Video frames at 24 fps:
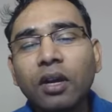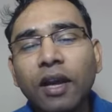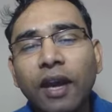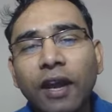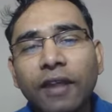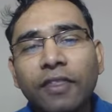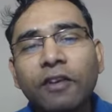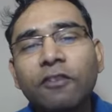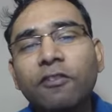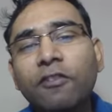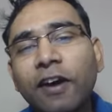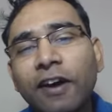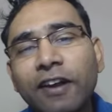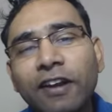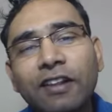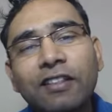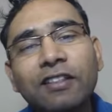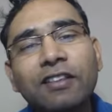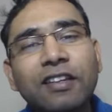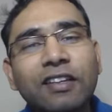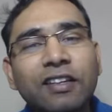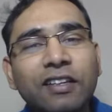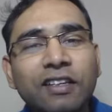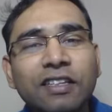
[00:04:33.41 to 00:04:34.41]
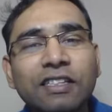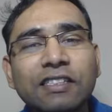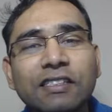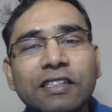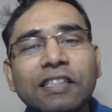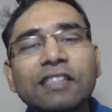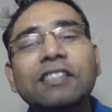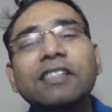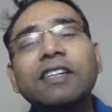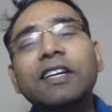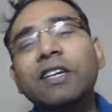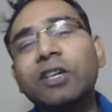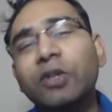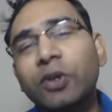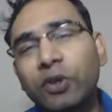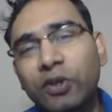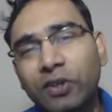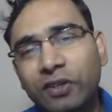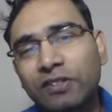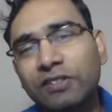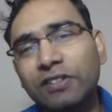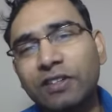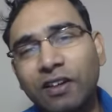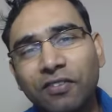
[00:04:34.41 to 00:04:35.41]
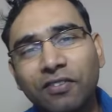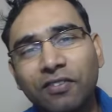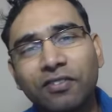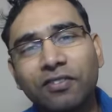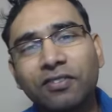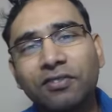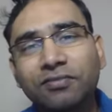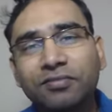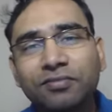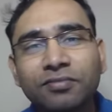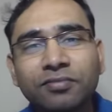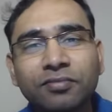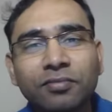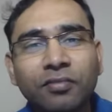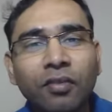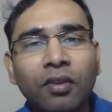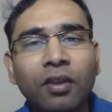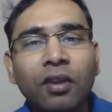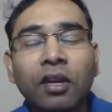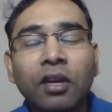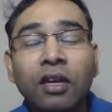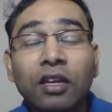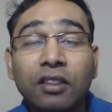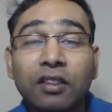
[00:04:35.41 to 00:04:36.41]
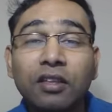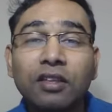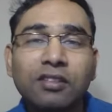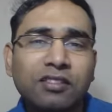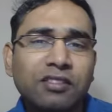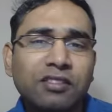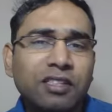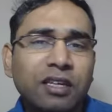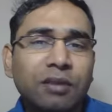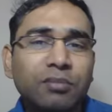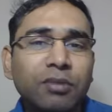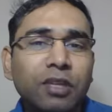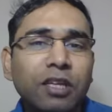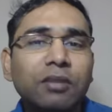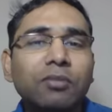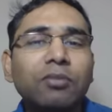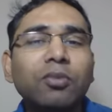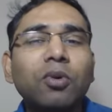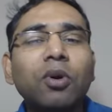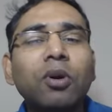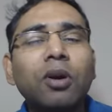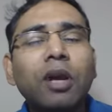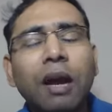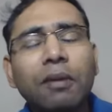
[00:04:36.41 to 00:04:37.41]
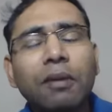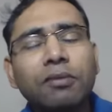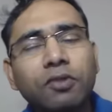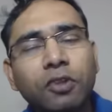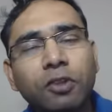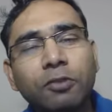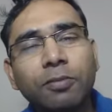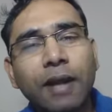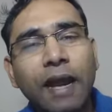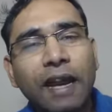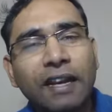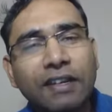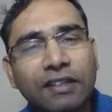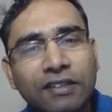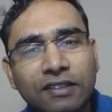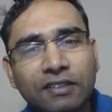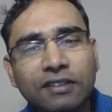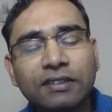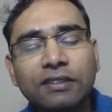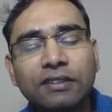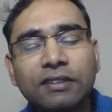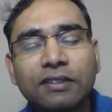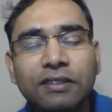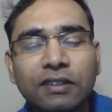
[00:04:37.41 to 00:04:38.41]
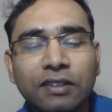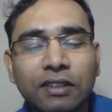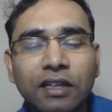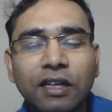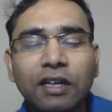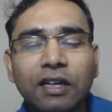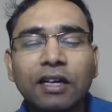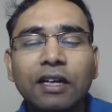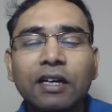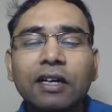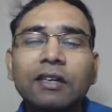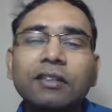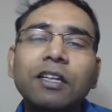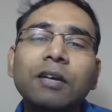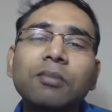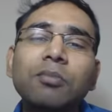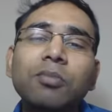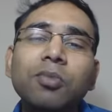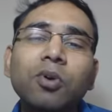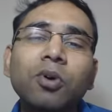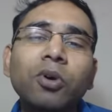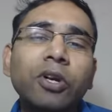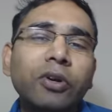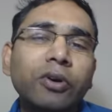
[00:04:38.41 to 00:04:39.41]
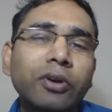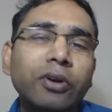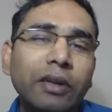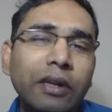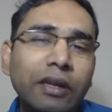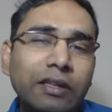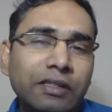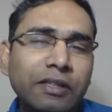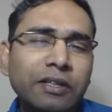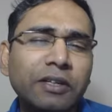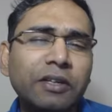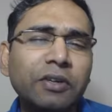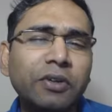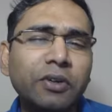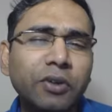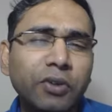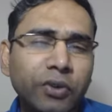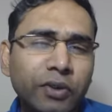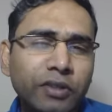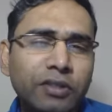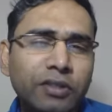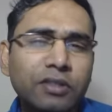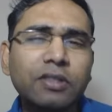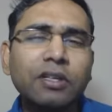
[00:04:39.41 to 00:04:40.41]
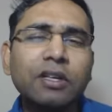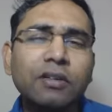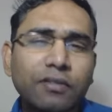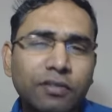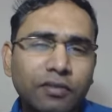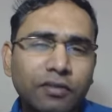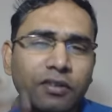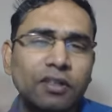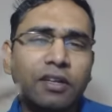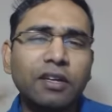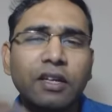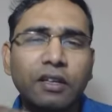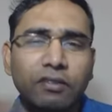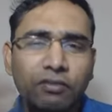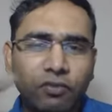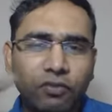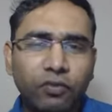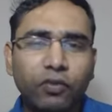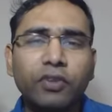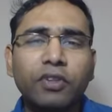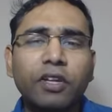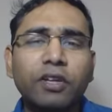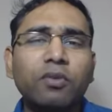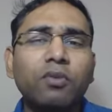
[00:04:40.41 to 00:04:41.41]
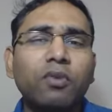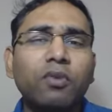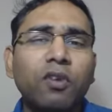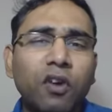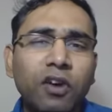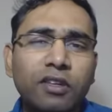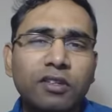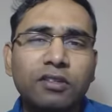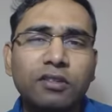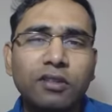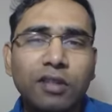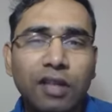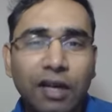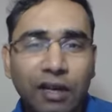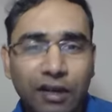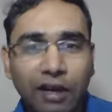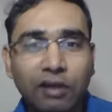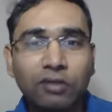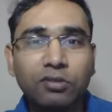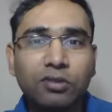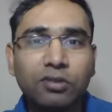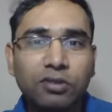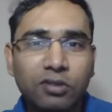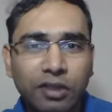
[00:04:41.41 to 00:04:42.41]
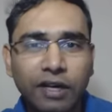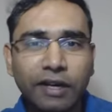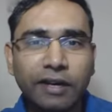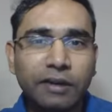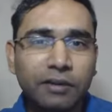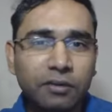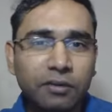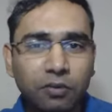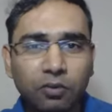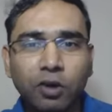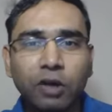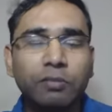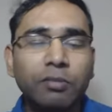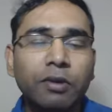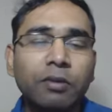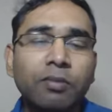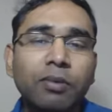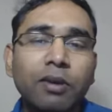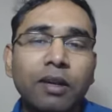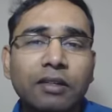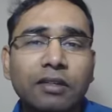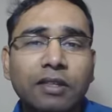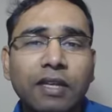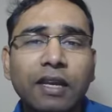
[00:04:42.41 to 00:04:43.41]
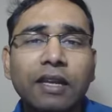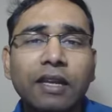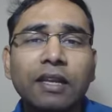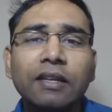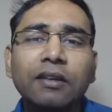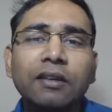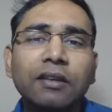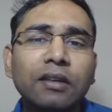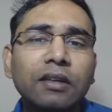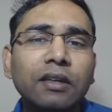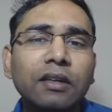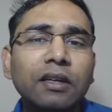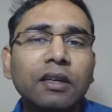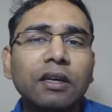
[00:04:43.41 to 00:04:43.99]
And the final thing is listening to yourself. This is something more comes with practice. The more you are listening to yourself, the within voice, not outside what people are telling,